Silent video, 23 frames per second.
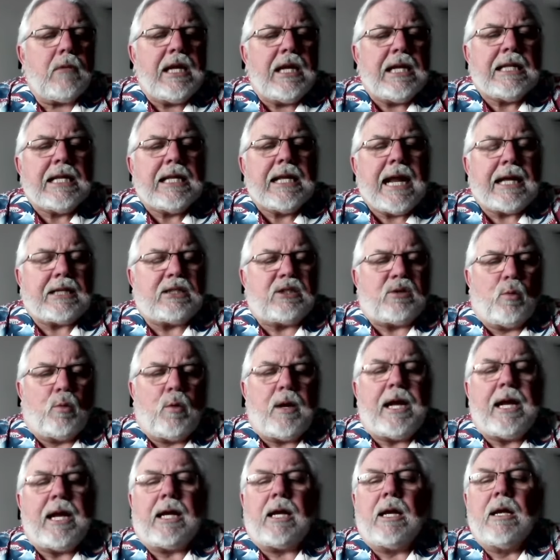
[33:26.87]
in the next
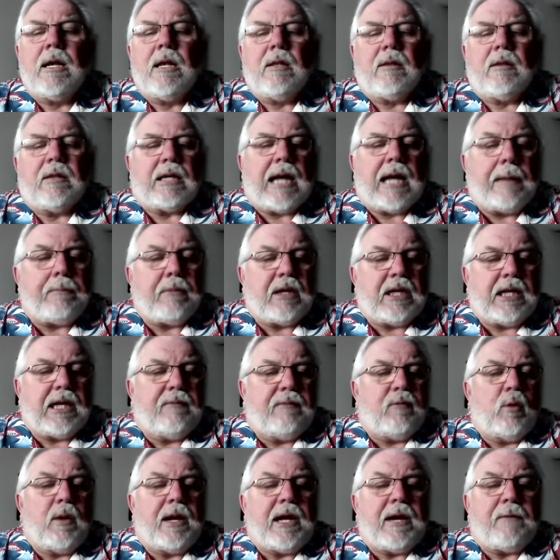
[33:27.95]
week, then I'm going to
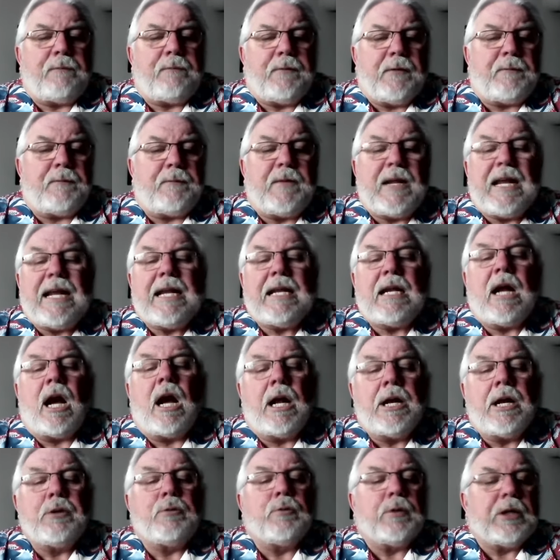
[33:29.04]
give away a
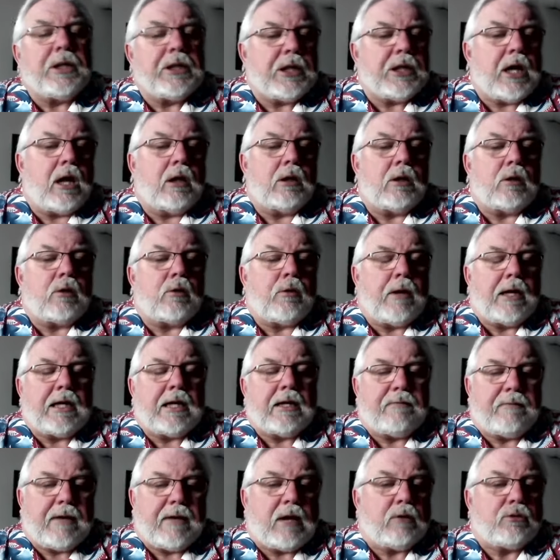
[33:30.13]
$1,500
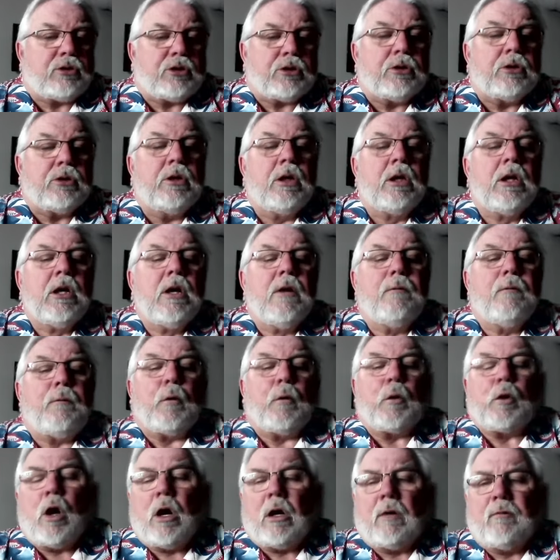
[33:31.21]
credit voucher
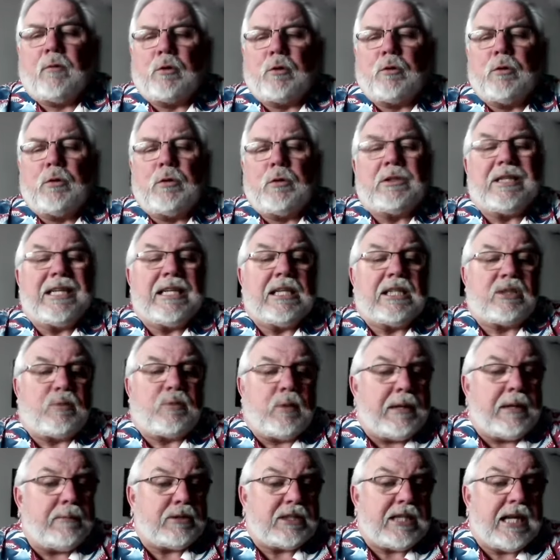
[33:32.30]
for Carnival Cruise in a
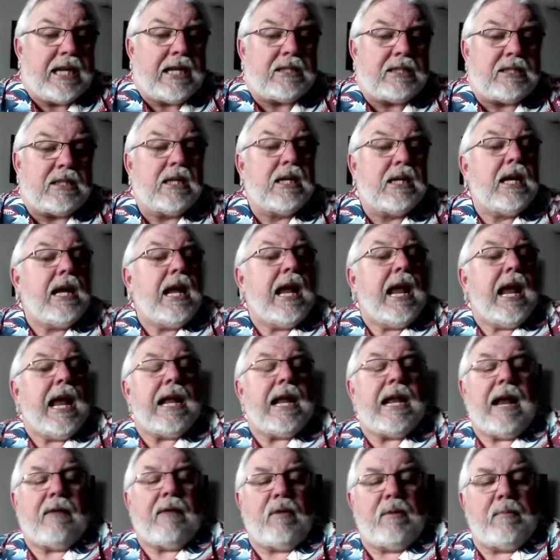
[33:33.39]
sweepstakes,
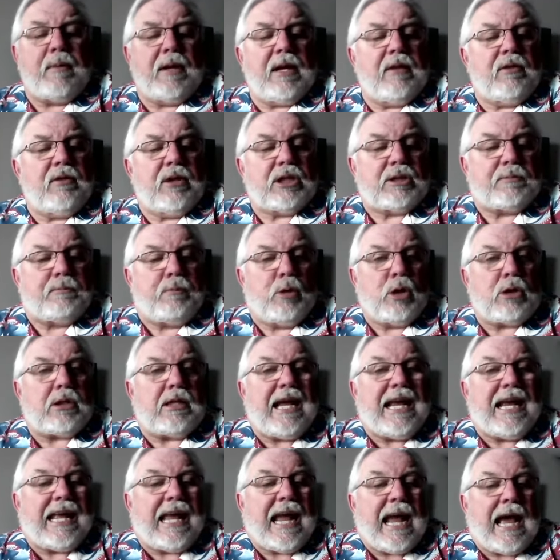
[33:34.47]
and everybody that has
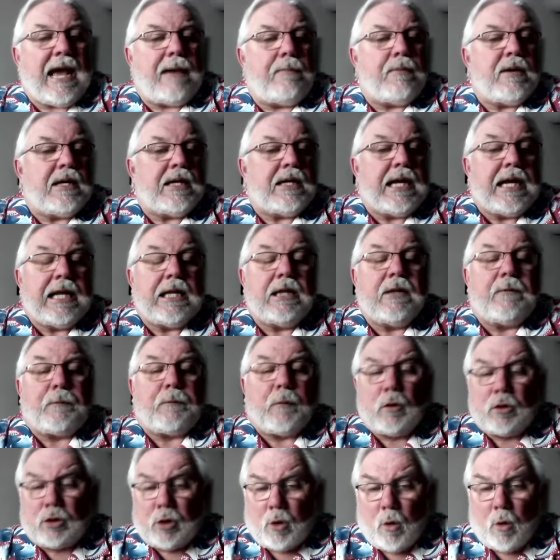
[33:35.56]
booked a cabin in the
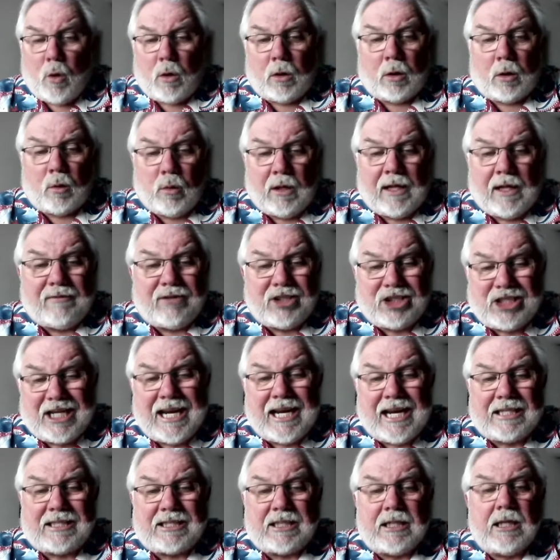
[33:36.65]
first quarter will have a
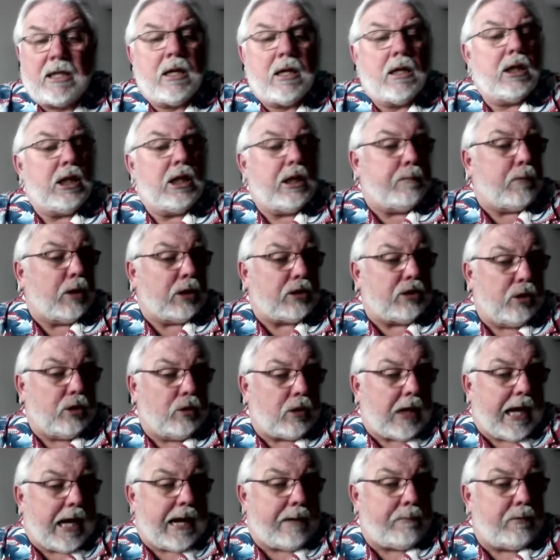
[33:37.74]
chance. You book
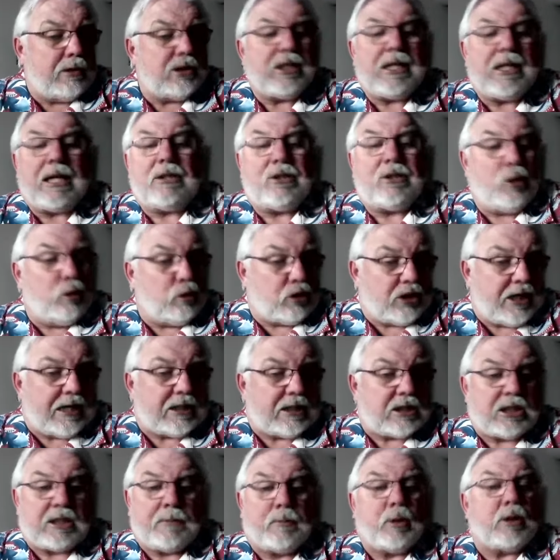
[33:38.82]
two cabins, you got two
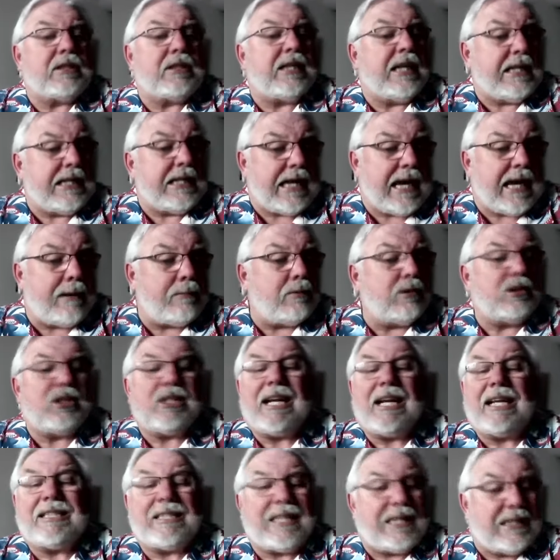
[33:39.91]
chances. You book 10 cabins, you
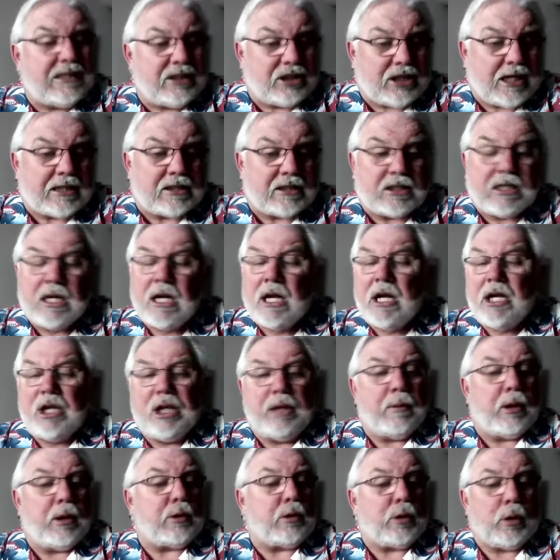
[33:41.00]
got 10 chances.
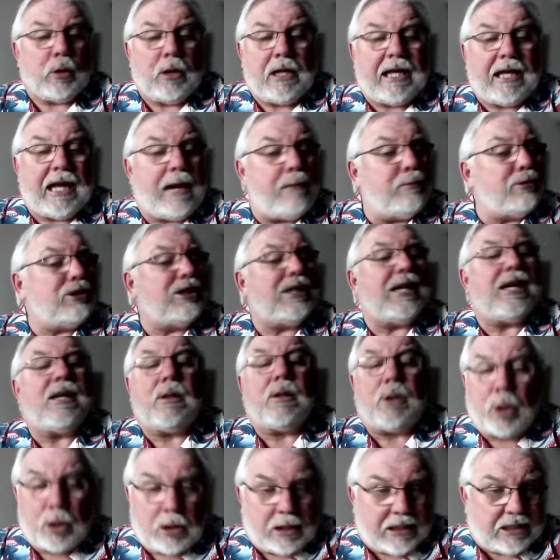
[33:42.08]
You book 30 cabins, you got
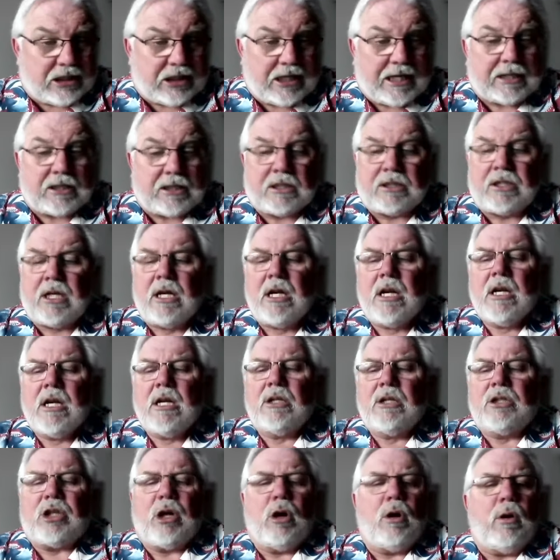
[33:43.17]
30 chances.
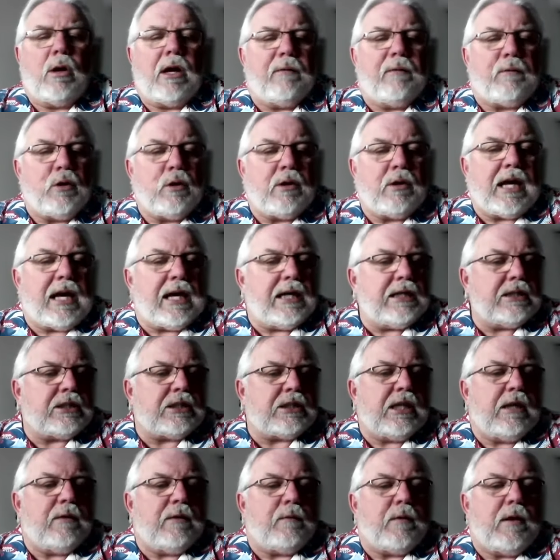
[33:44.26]
So if you
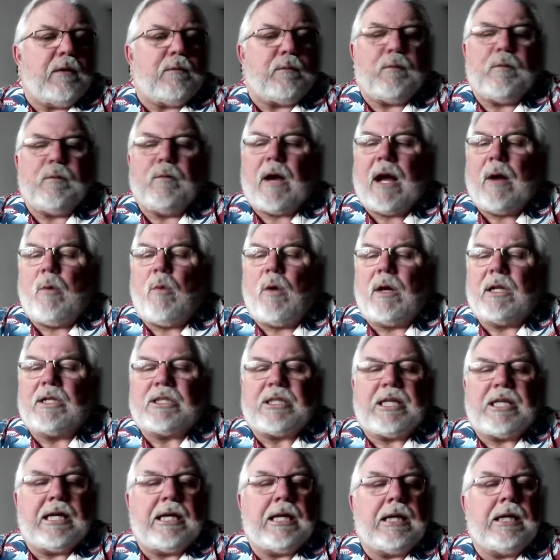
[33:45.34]
guys, if I want to
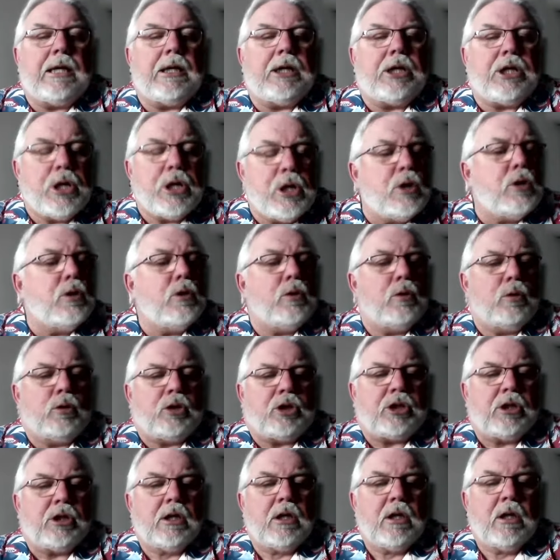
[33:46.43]
see
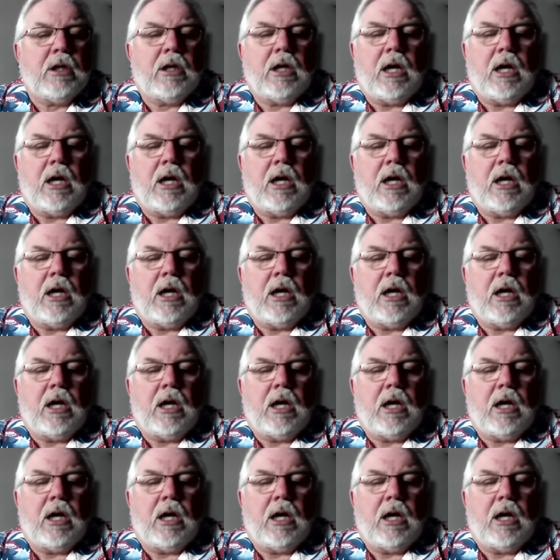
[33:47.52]
huge